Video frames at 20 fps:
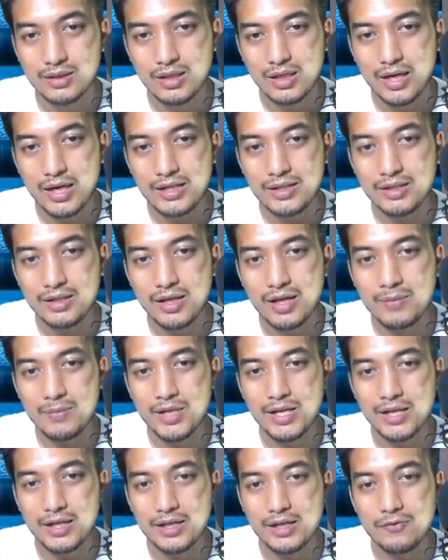I, I
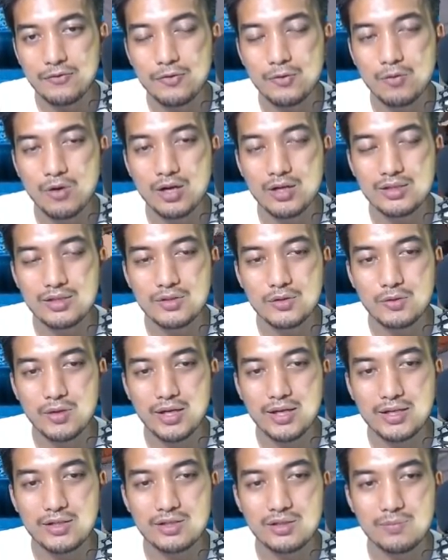mean, like, if you want, you
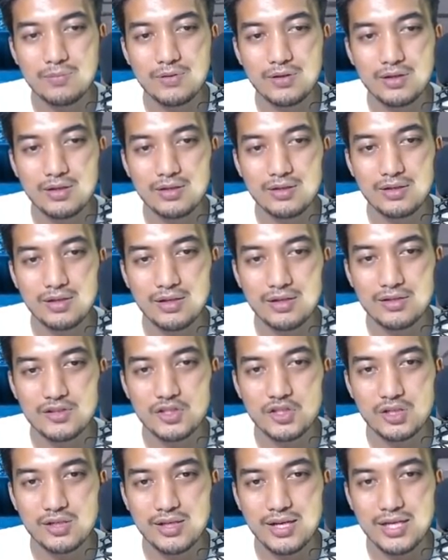can actually burn their
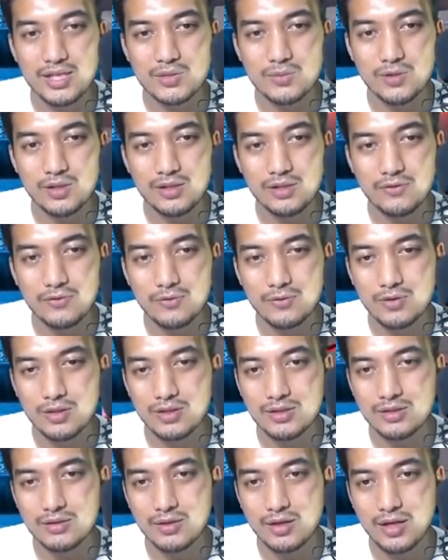shield as well, if you
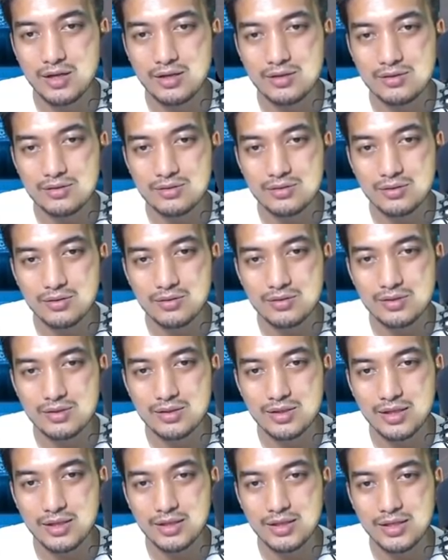want, okay? So,
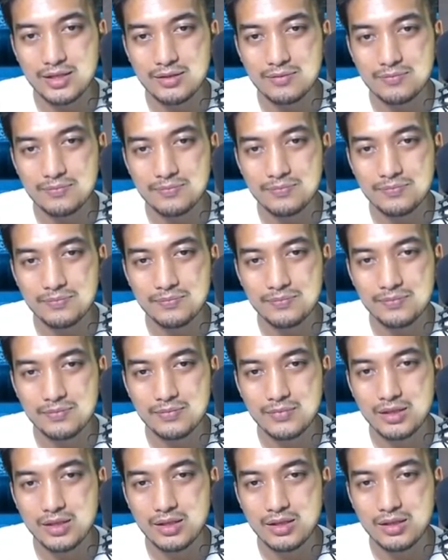just like that. Mm -hmm.
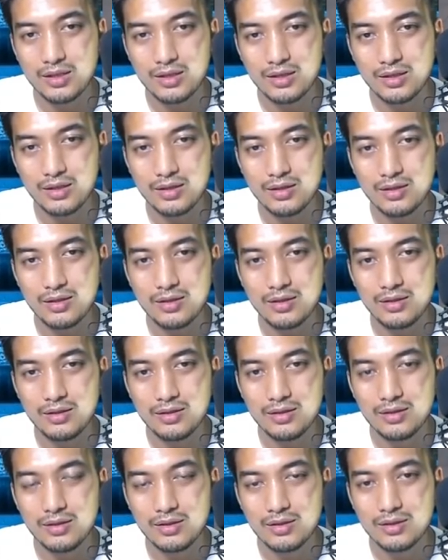Uh-huh.
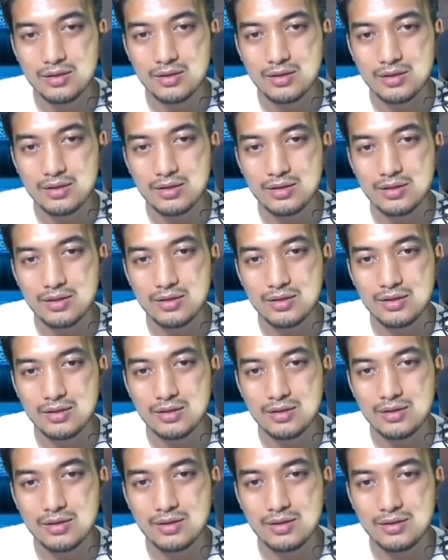
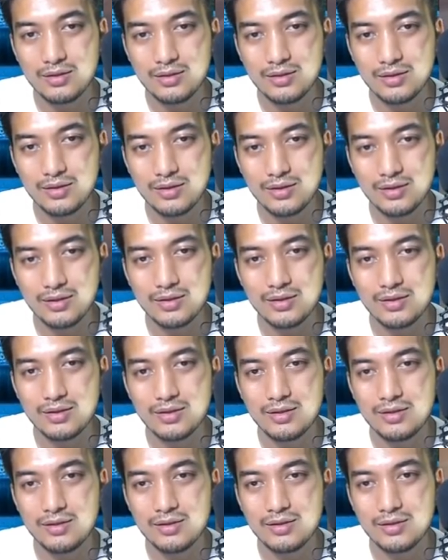Uh-huh.
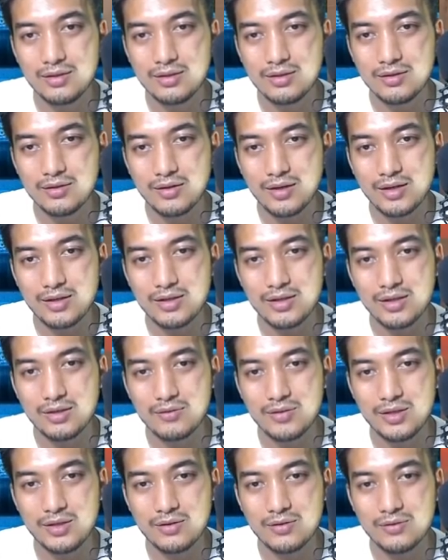Uh-huh. Okay, there
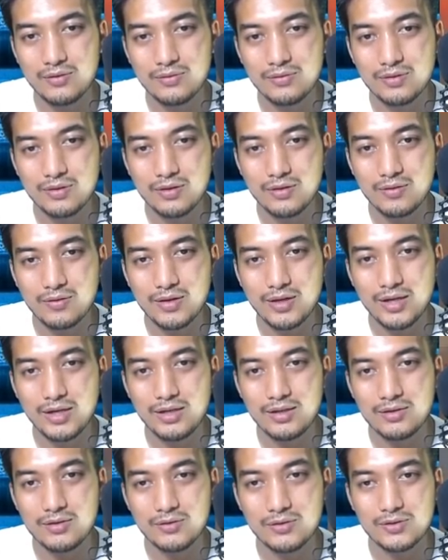we go.
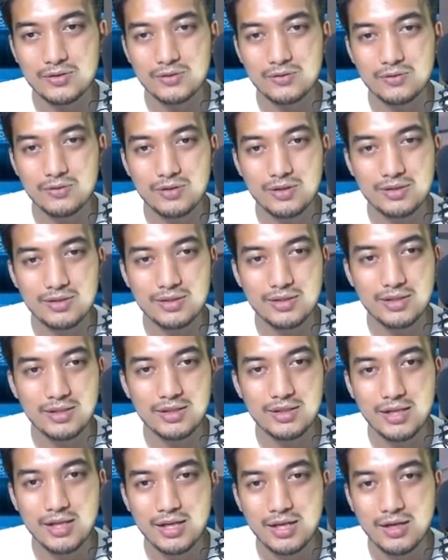Alright, looks cool, isn't it?
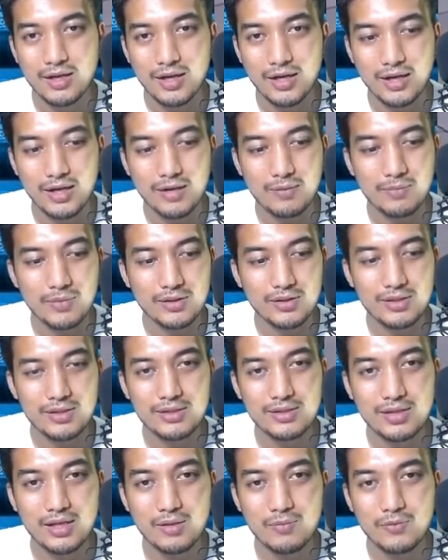And But
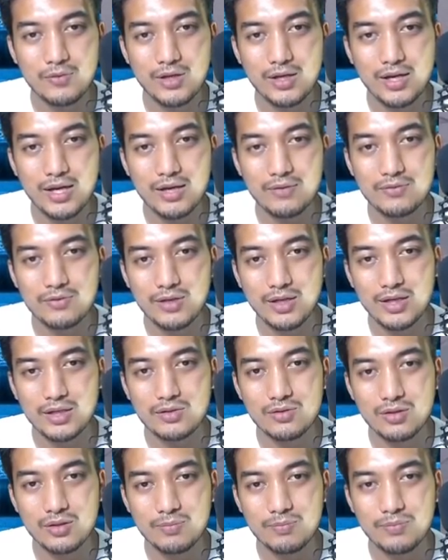this time we have to
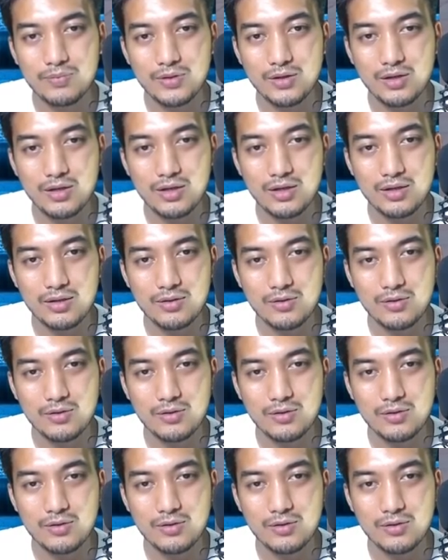actually burn